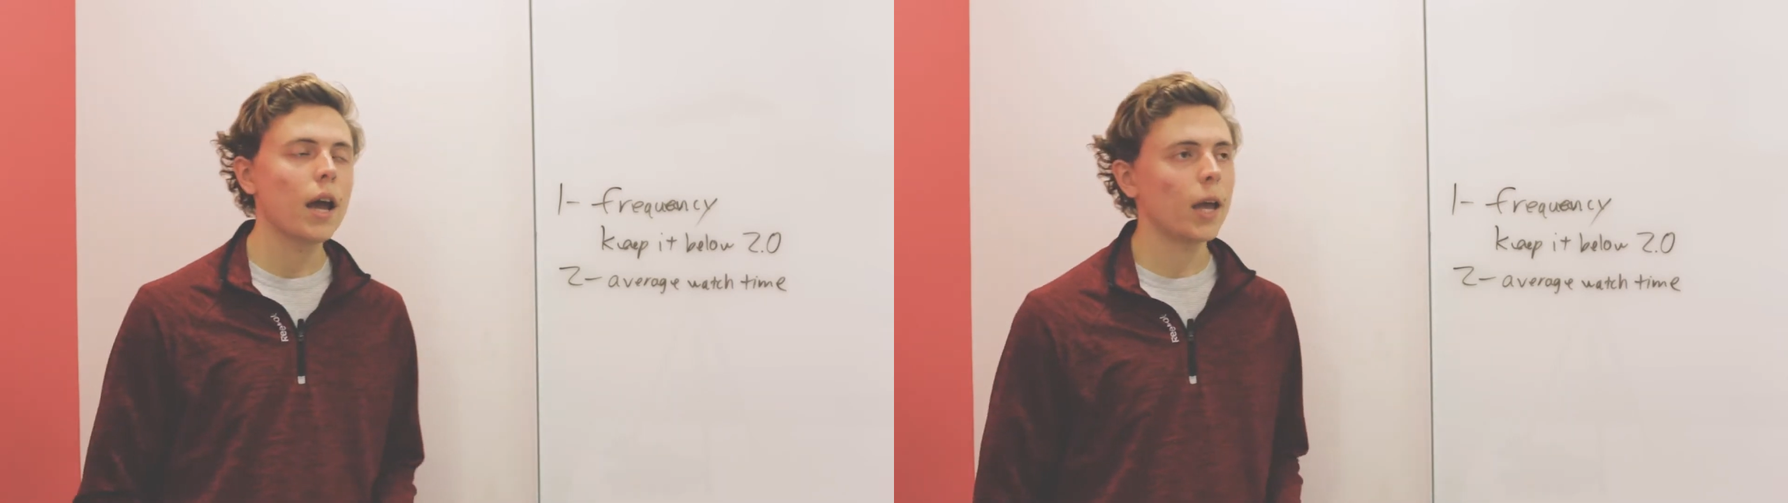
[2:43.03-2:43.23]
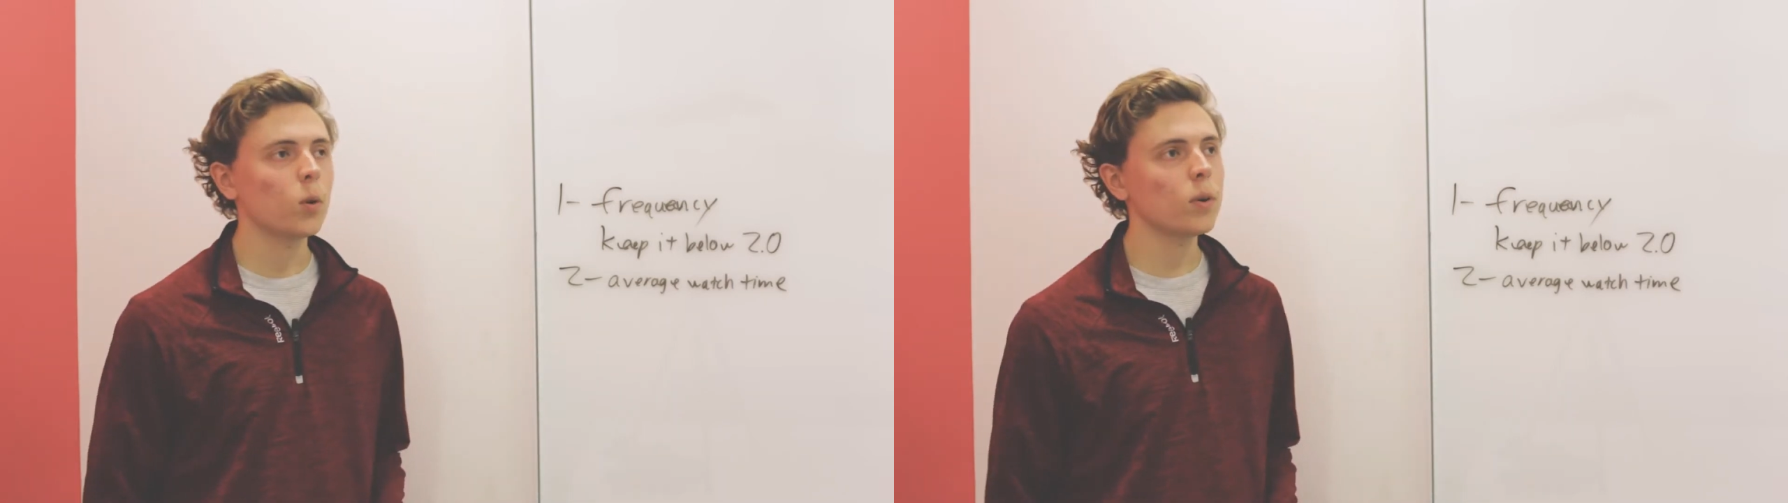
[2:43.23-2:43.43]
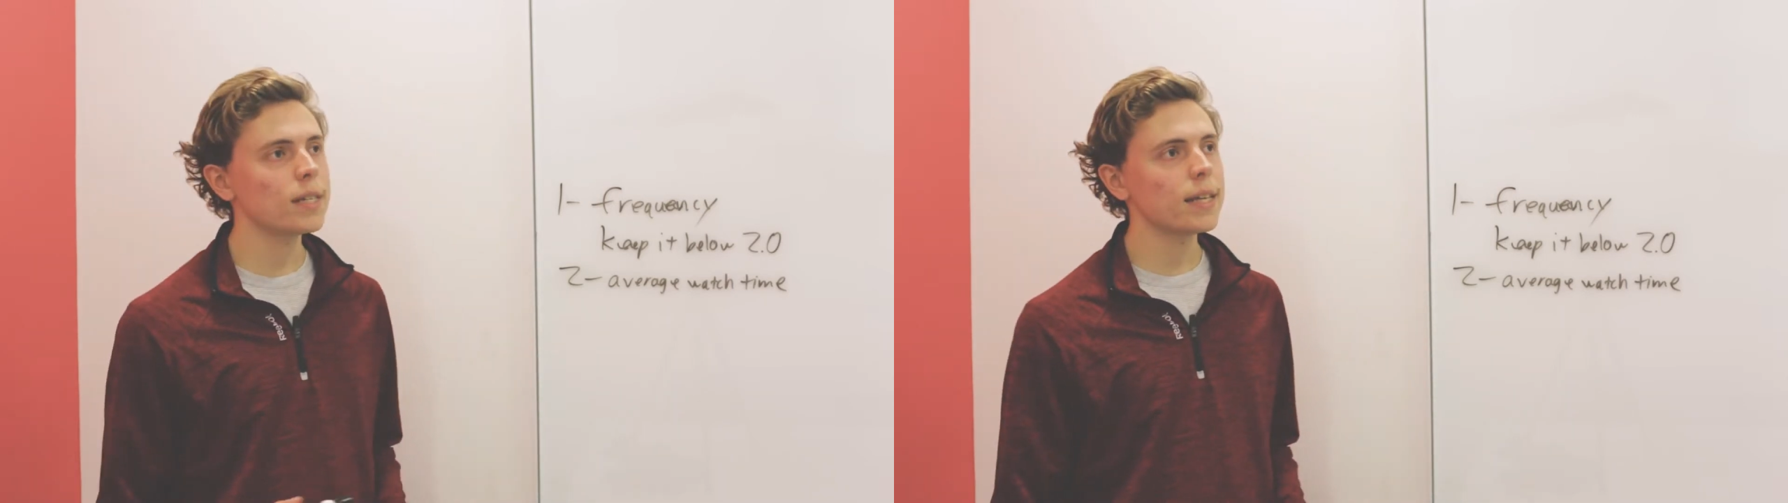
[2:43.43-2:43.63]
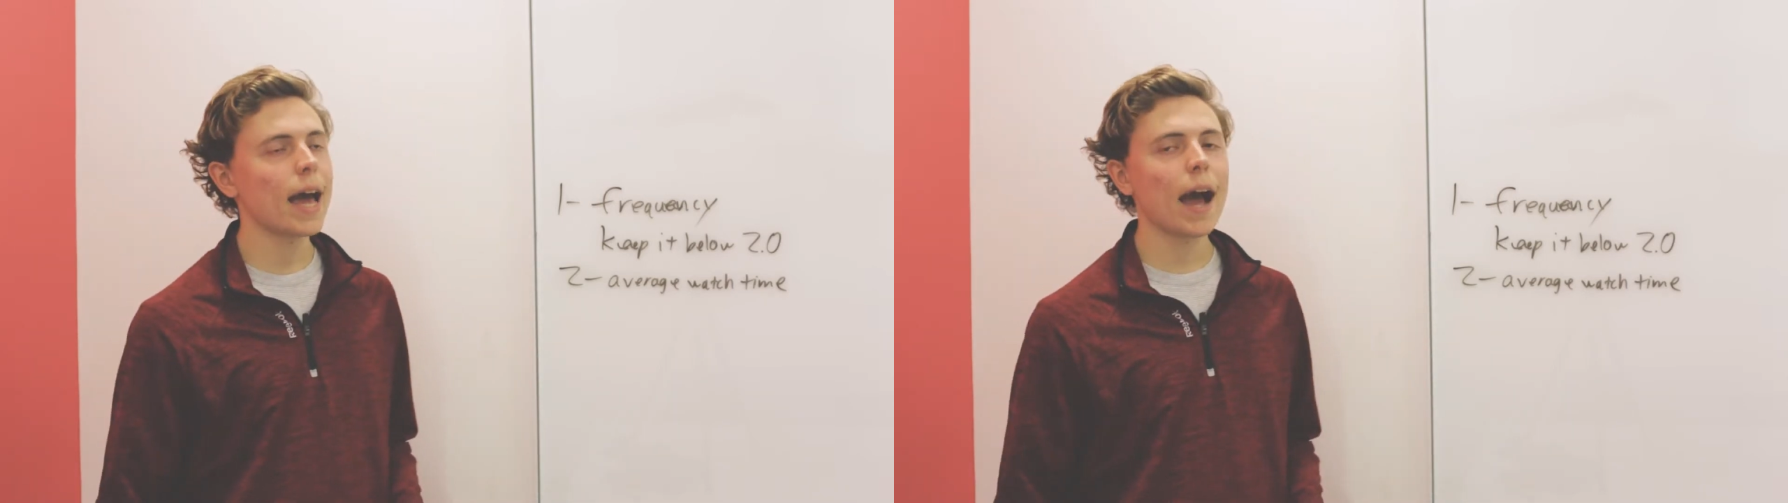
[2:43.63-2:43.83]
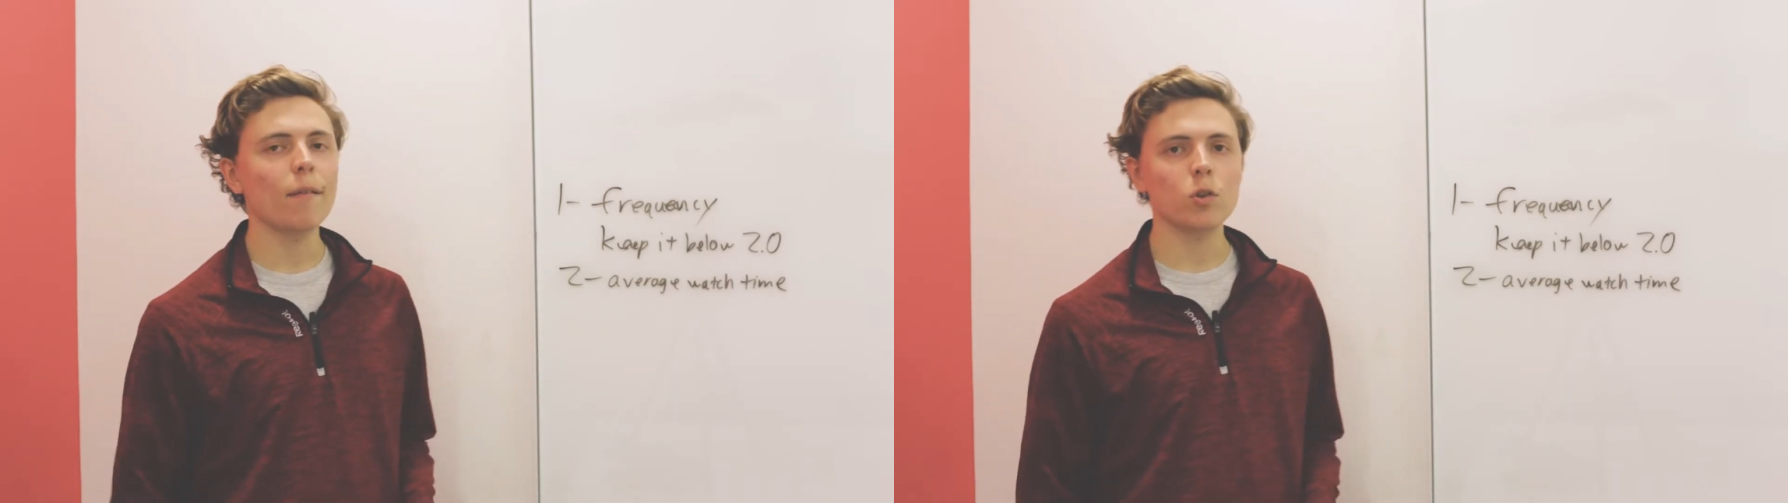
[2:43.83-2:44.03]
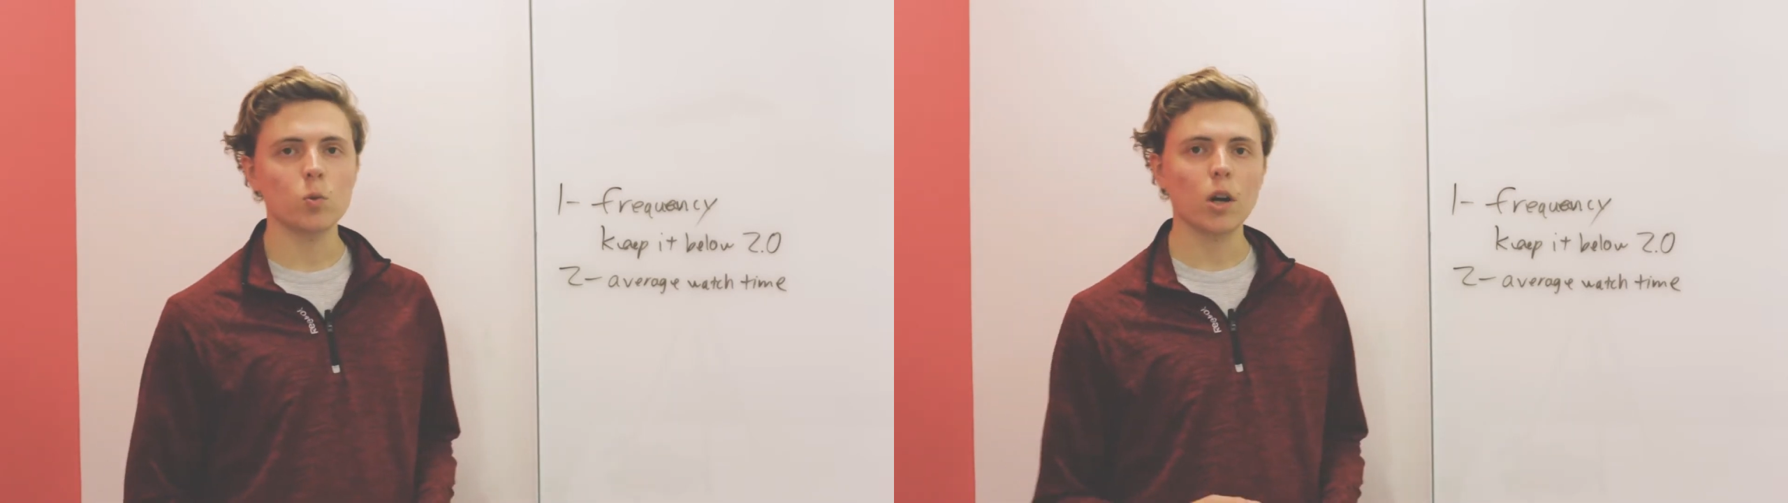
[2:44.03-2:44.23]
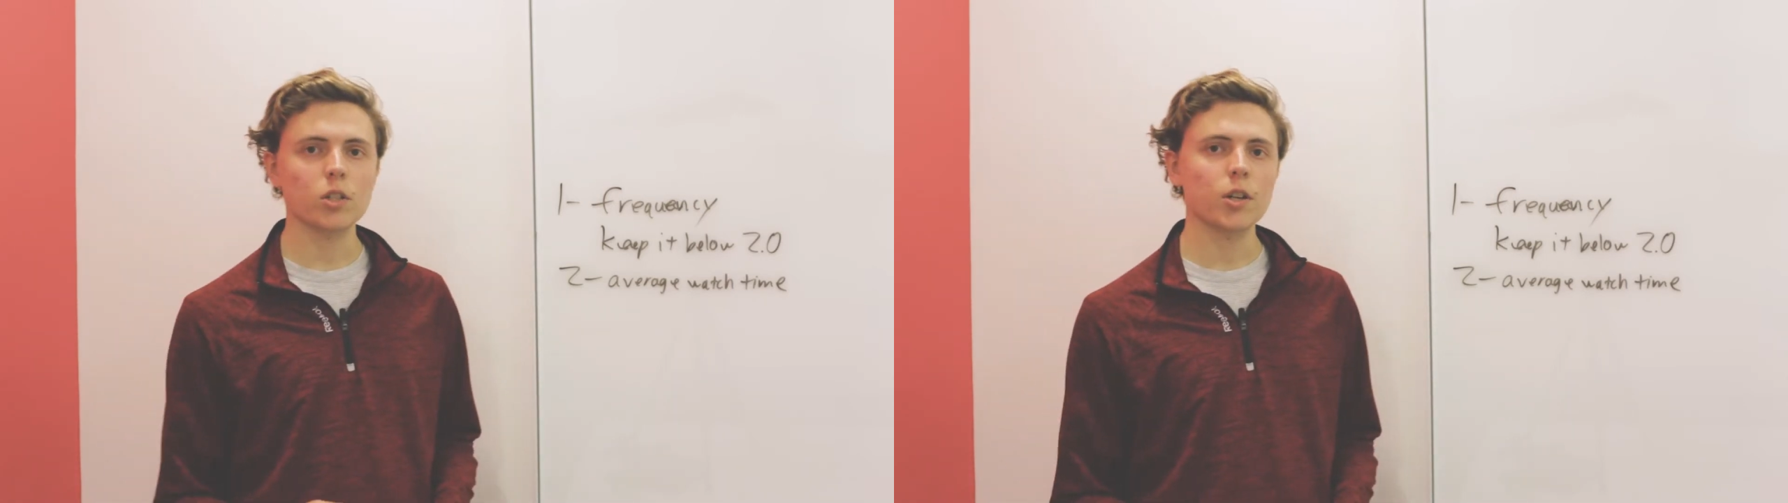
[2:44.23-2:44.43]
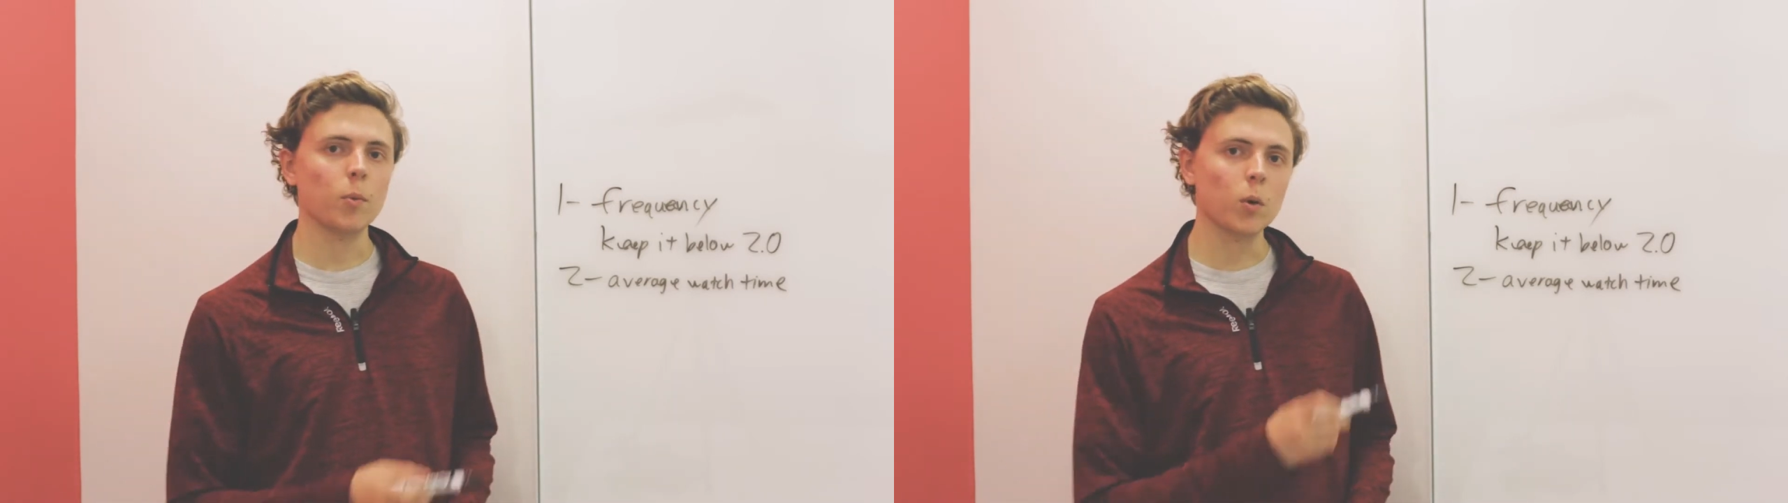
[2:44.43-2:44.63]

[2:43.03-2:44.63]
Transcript: You want to see the average watch time.